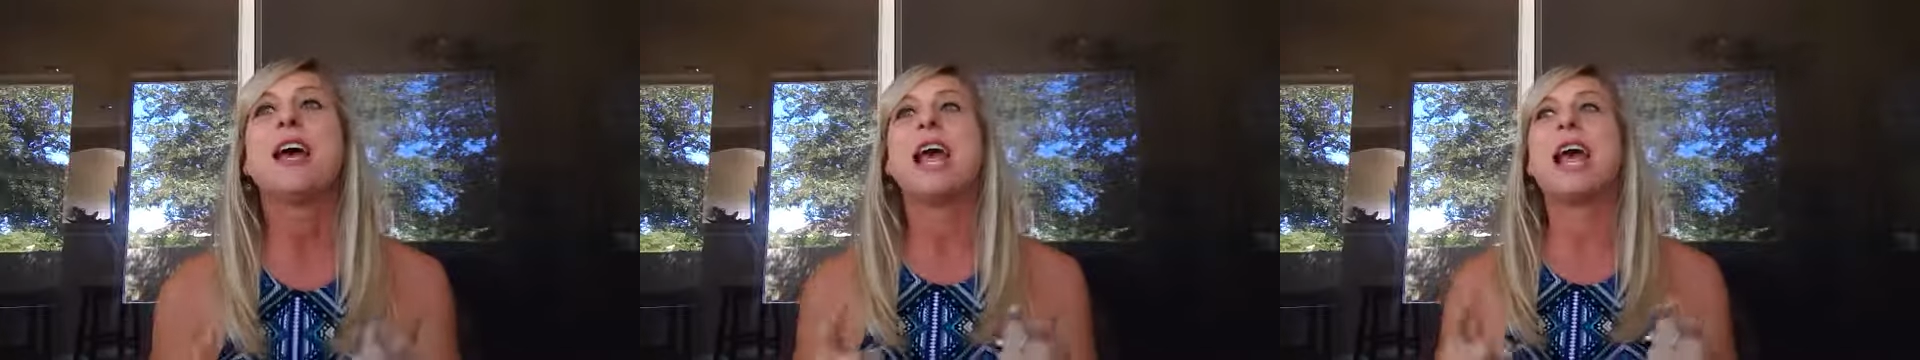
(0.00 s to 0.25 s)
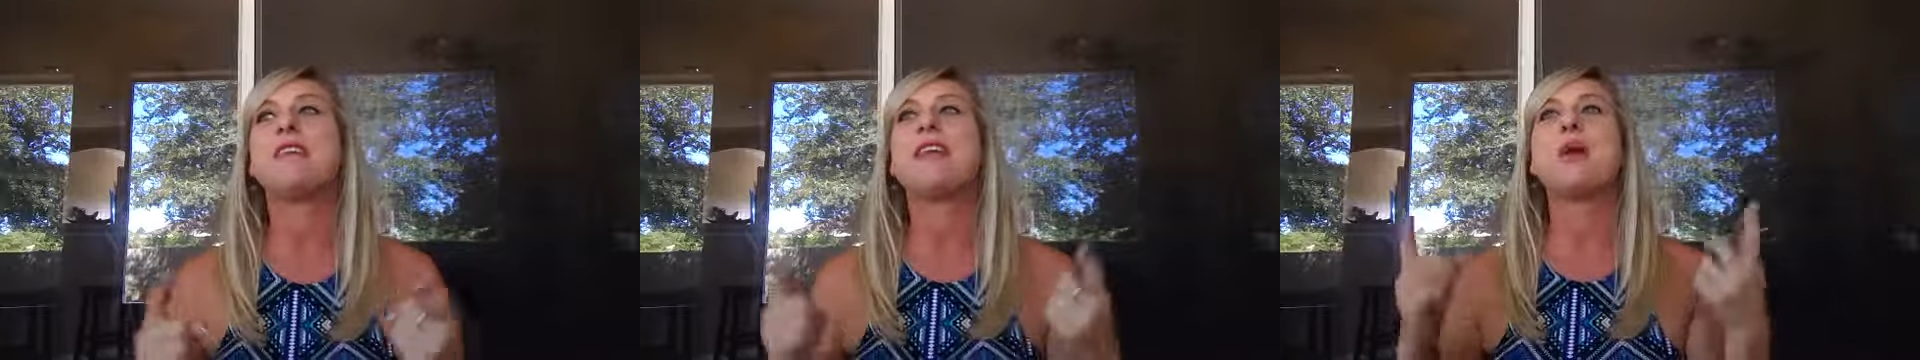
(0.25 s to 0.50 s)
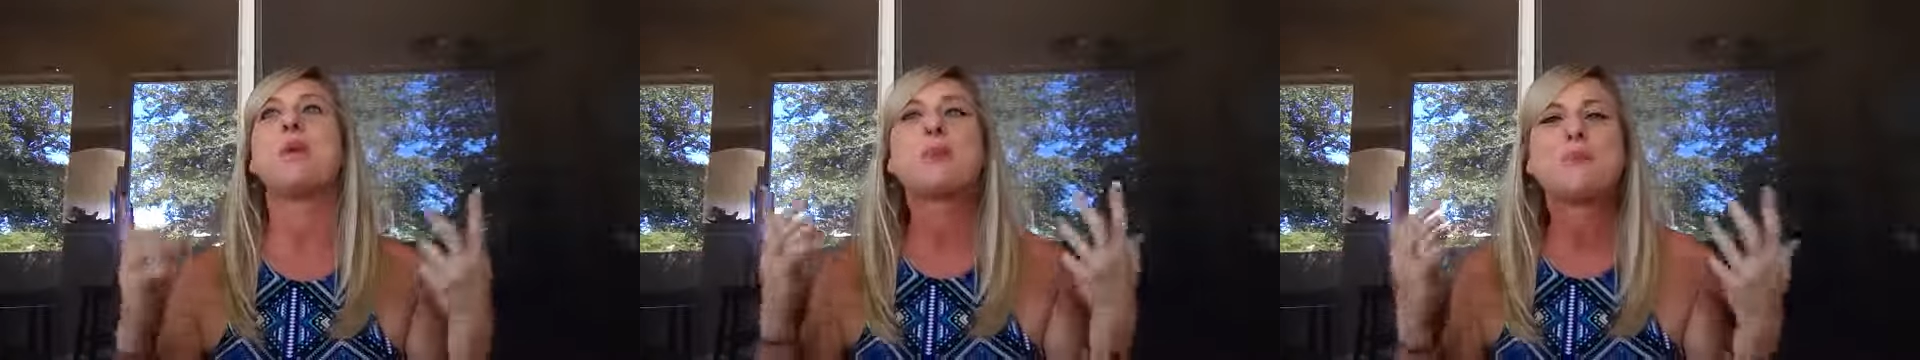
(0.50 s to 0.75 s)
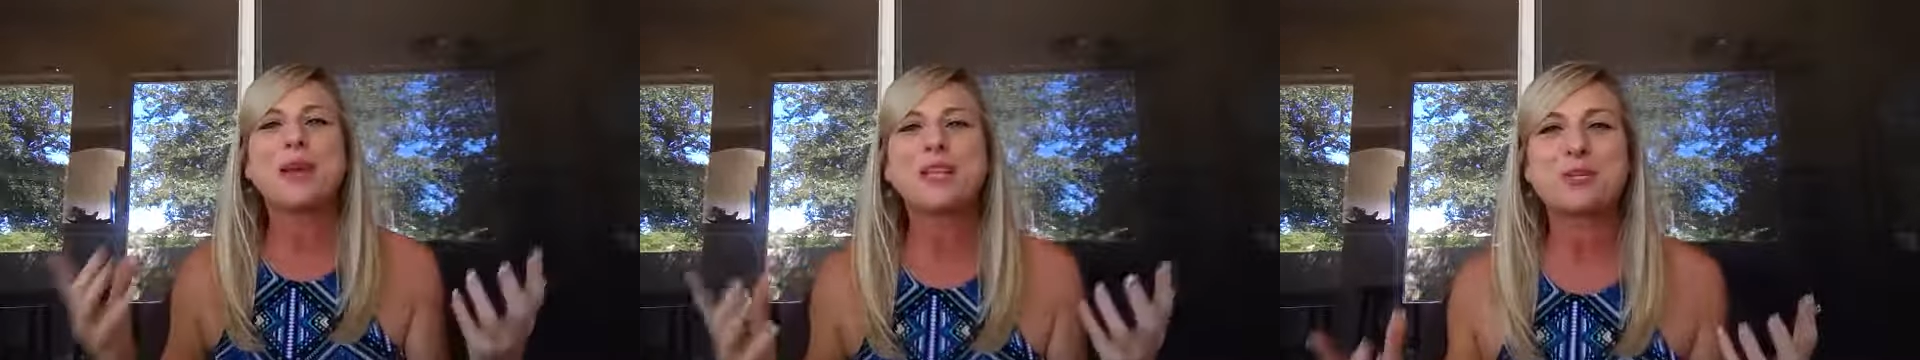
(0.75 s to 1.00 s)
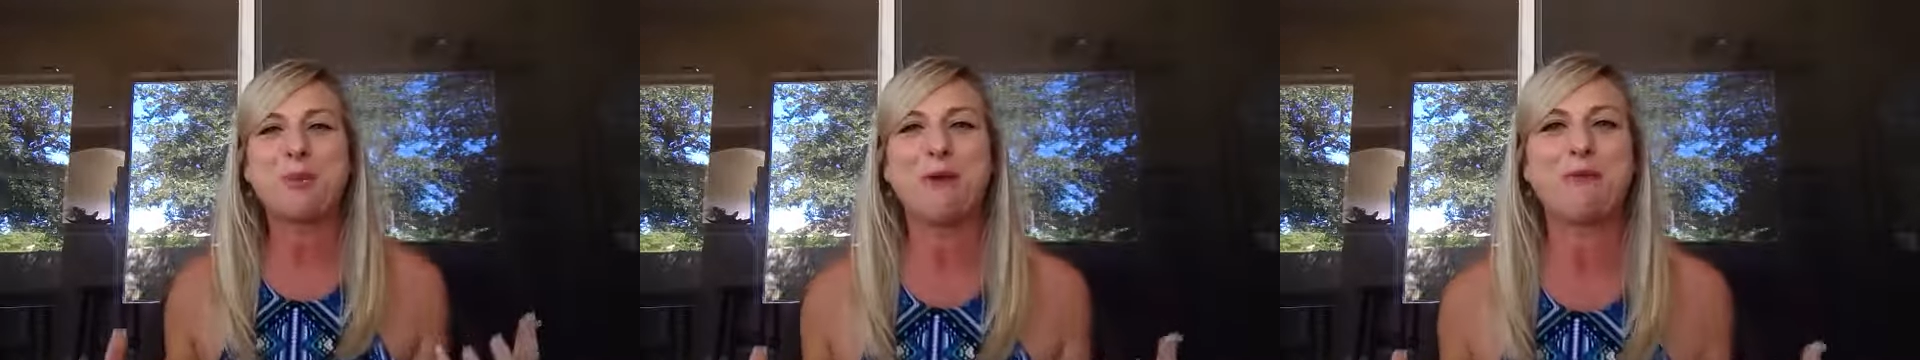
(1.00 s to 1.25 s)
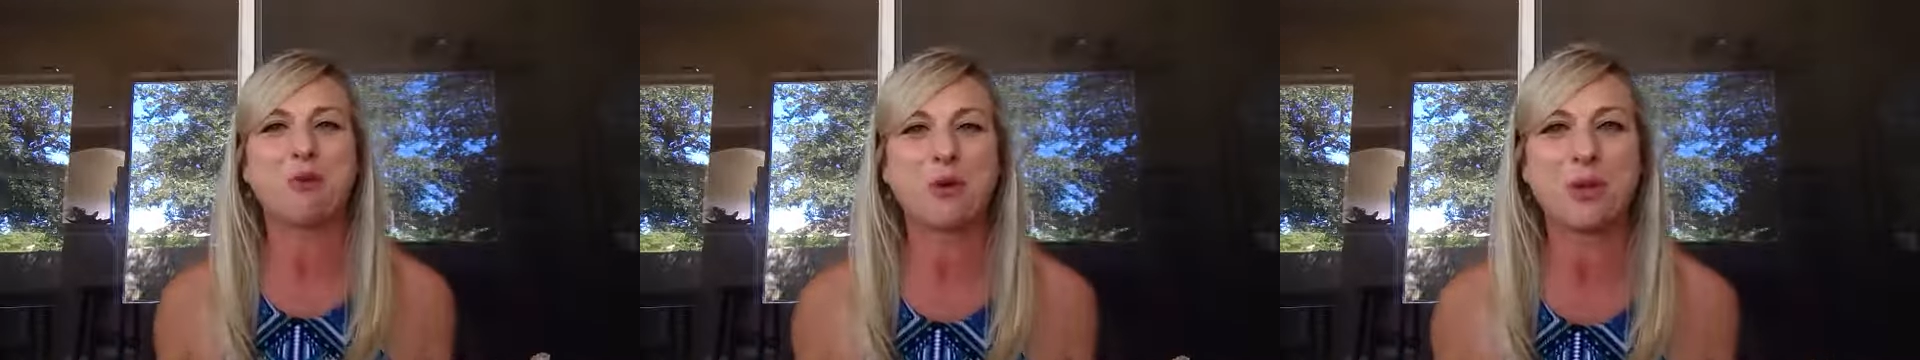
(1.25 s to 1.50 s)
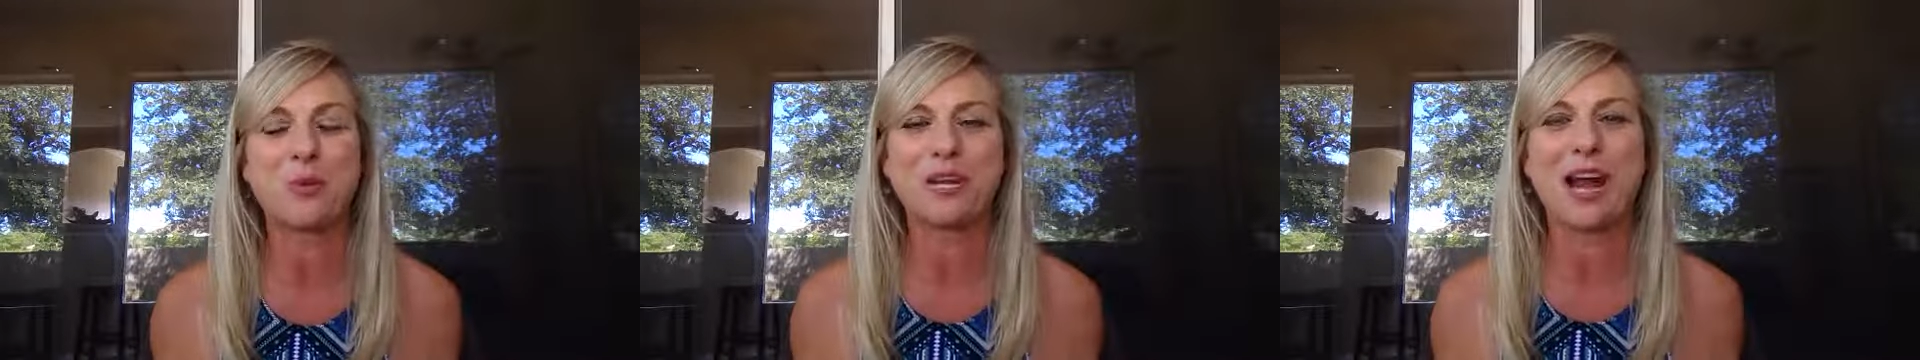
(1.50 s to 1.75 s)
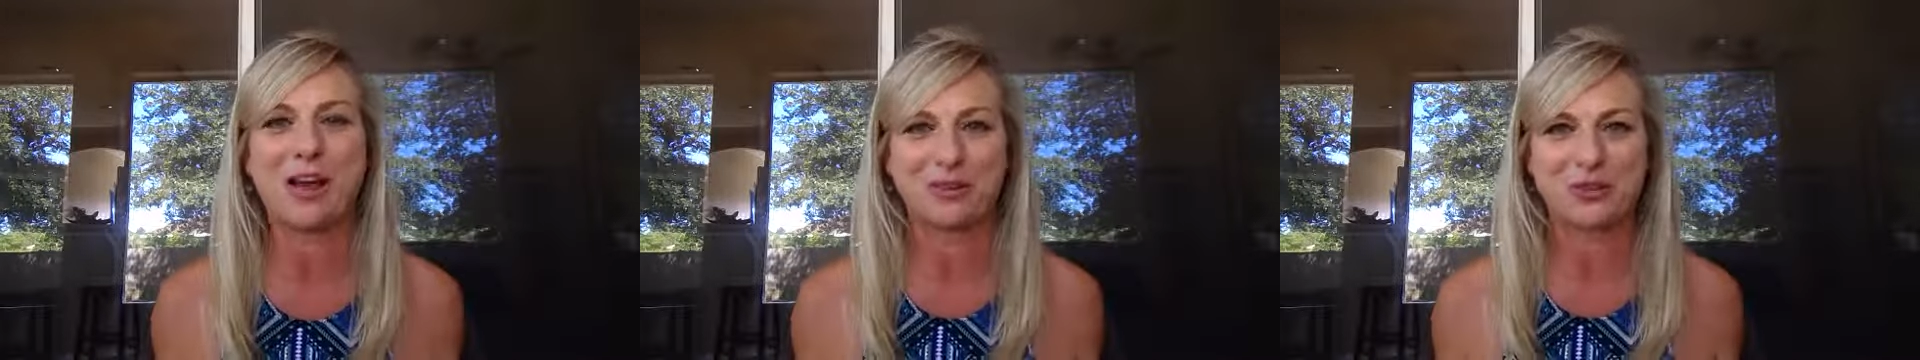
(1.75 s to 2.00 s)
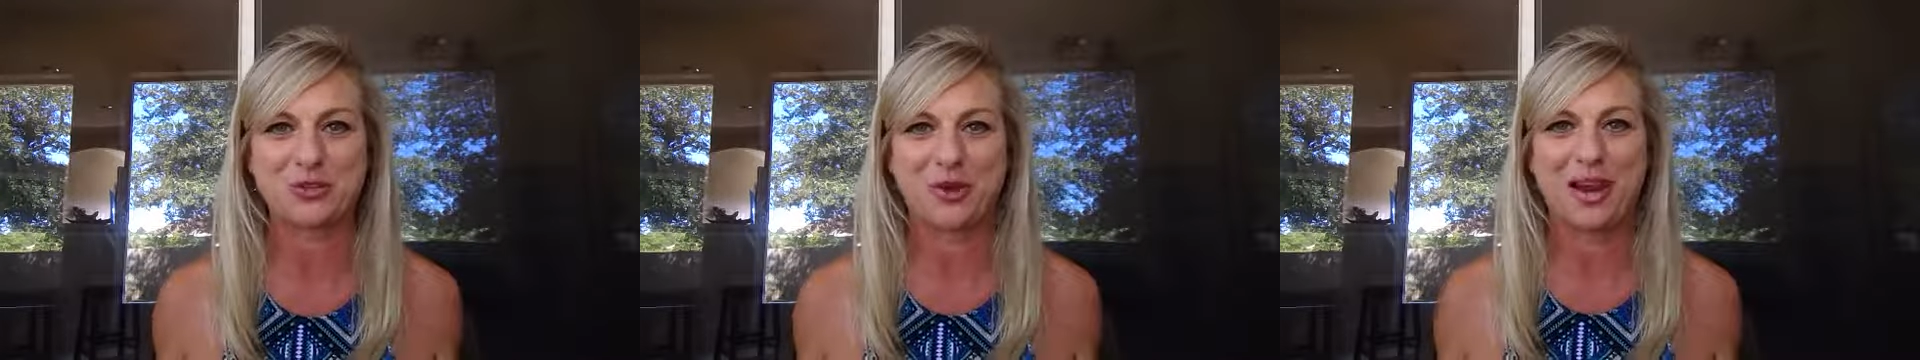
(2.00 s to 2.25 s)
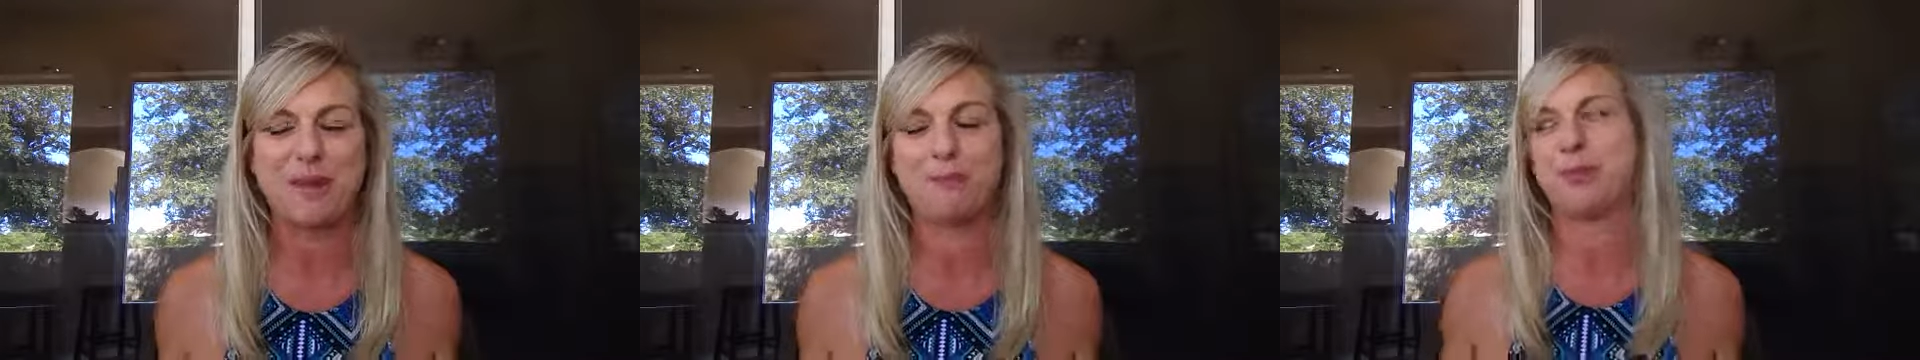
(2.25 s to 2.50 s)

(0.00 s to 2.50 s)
And they would bitch about $41, right?